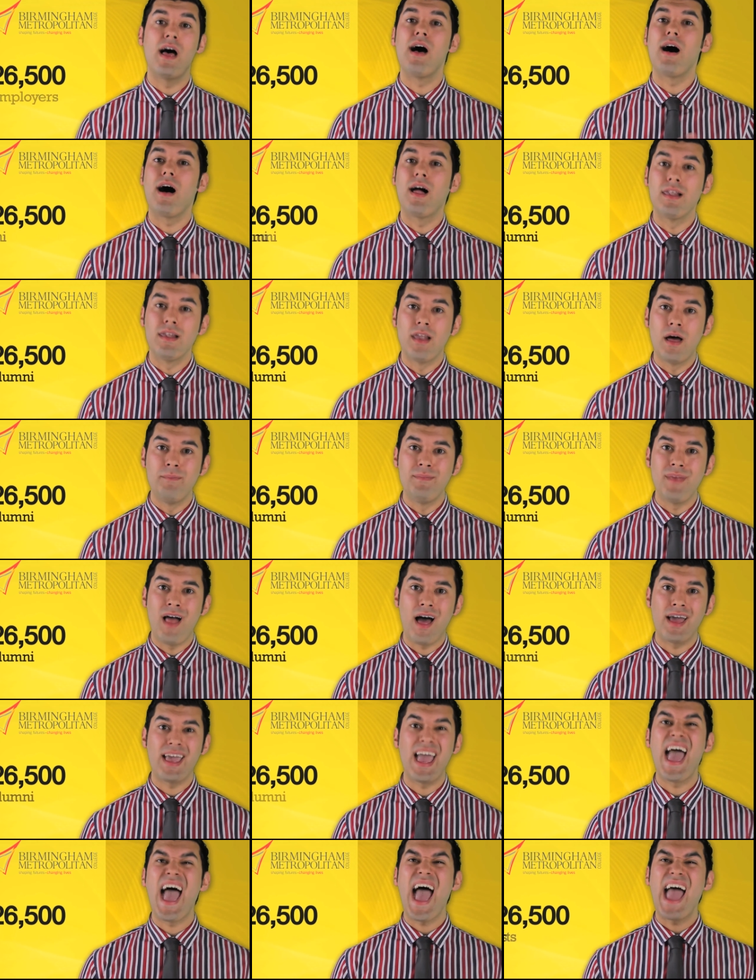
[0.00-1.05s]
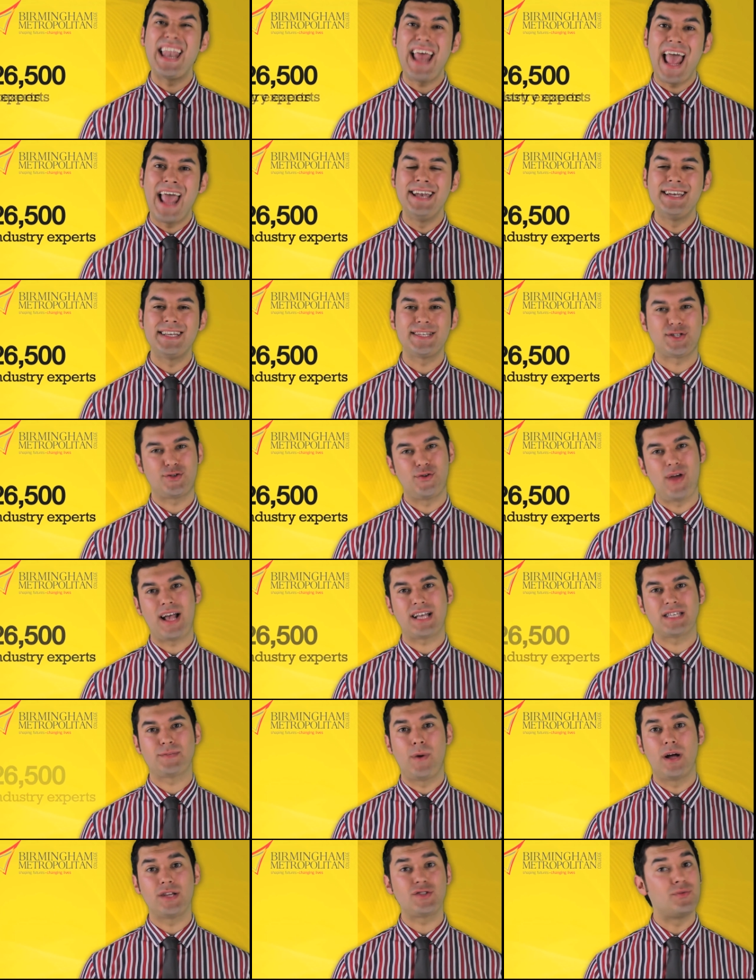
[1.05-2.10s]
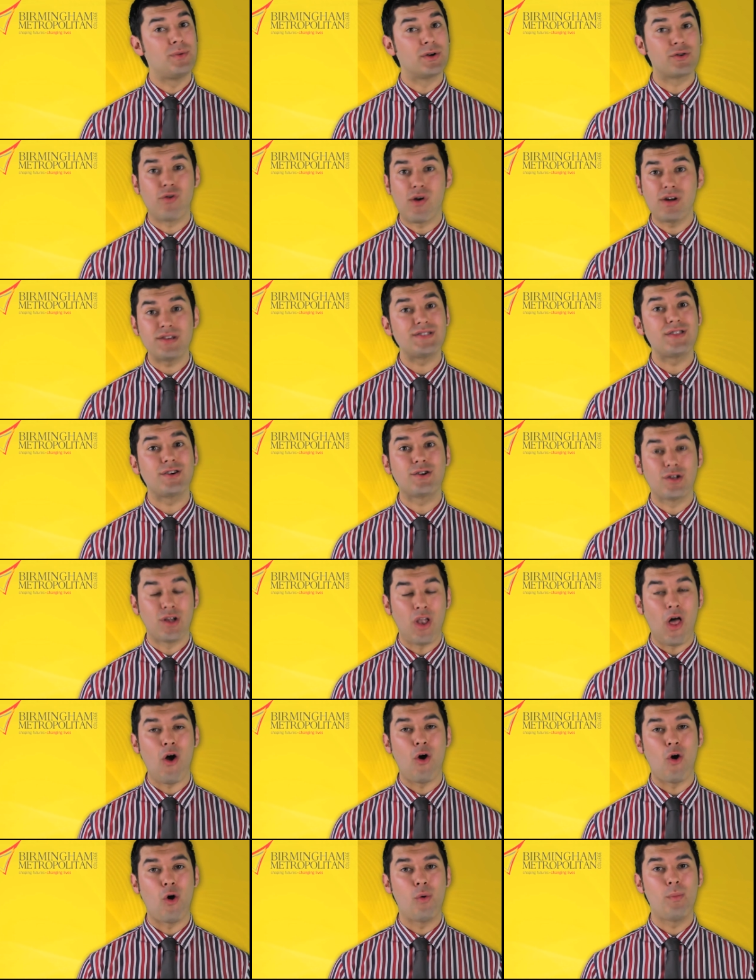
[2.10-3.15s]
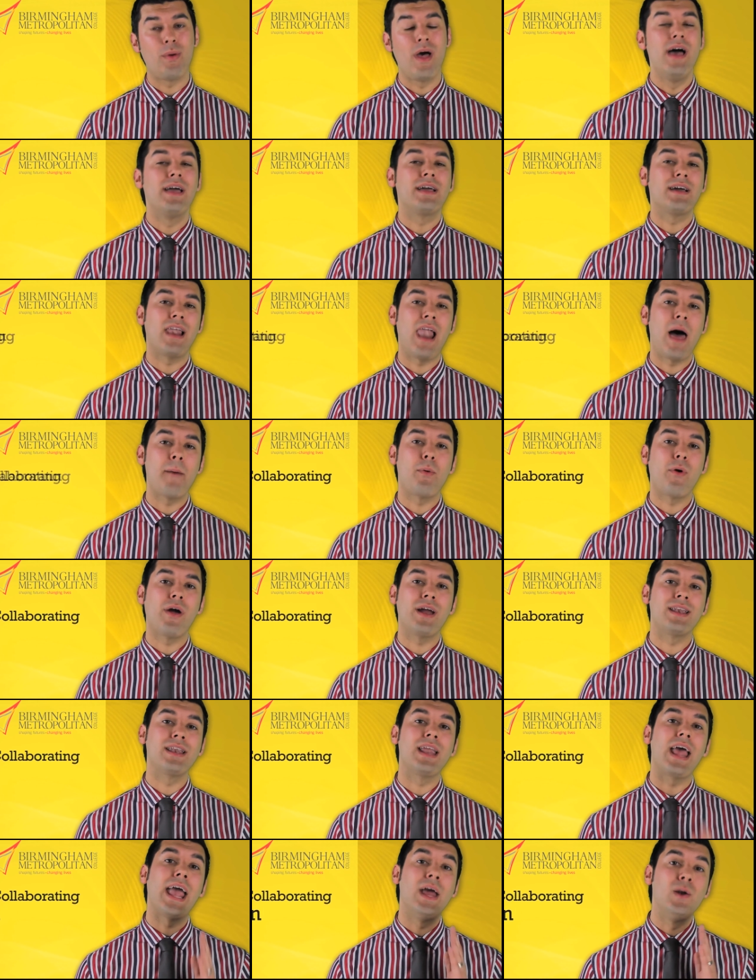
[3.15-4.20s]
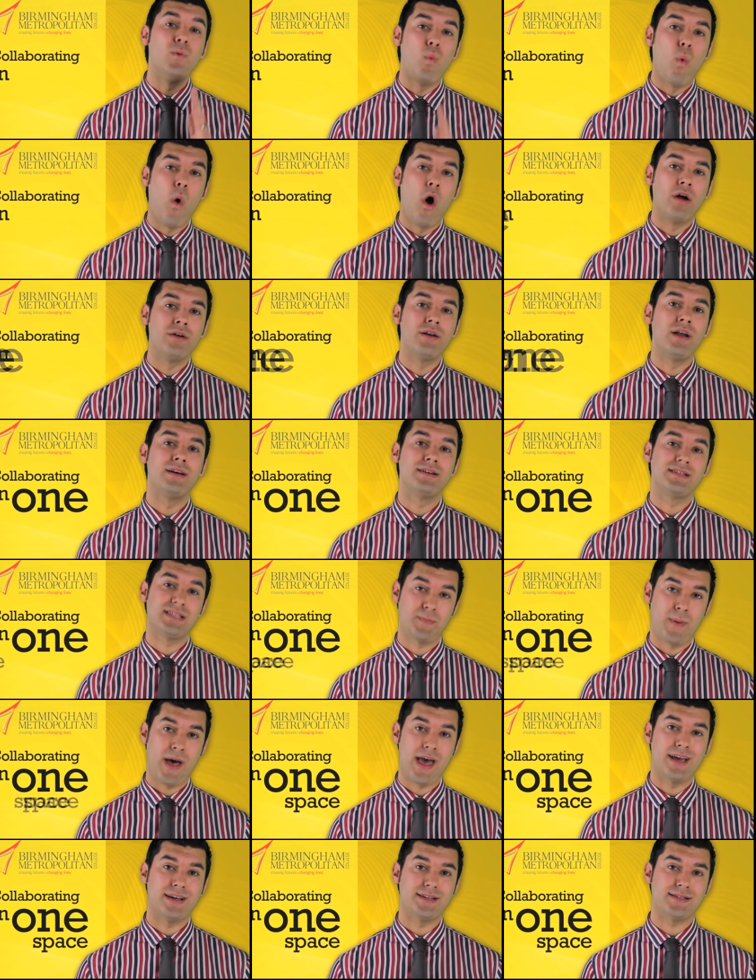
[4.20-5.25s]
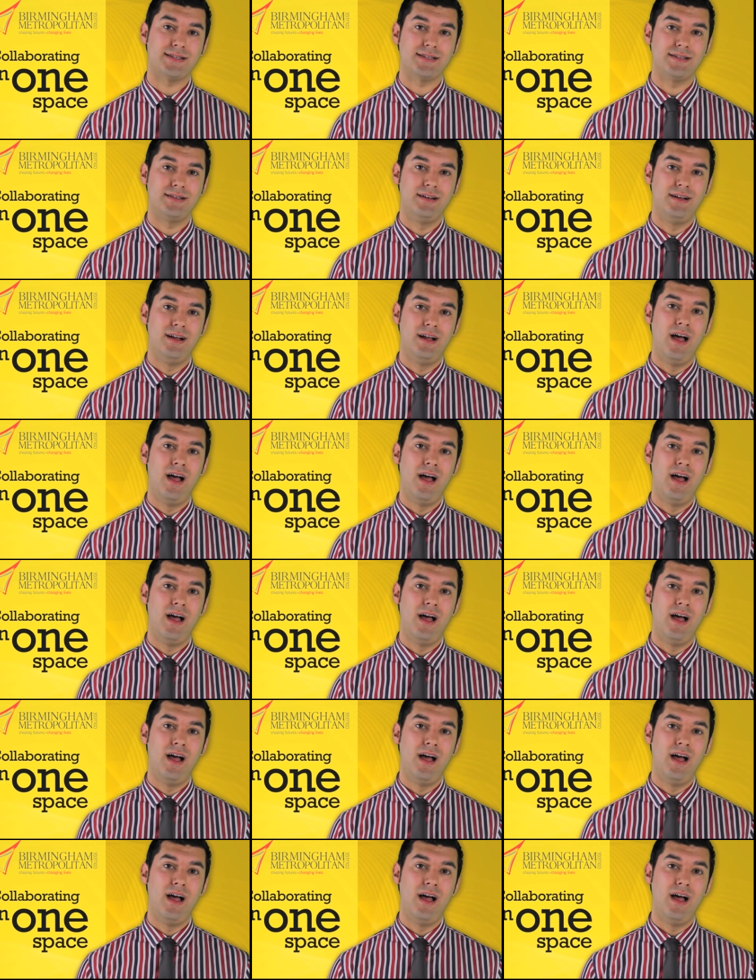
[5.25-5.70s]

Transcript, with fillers: alumni and industry experts from across the globe collaborating in one space.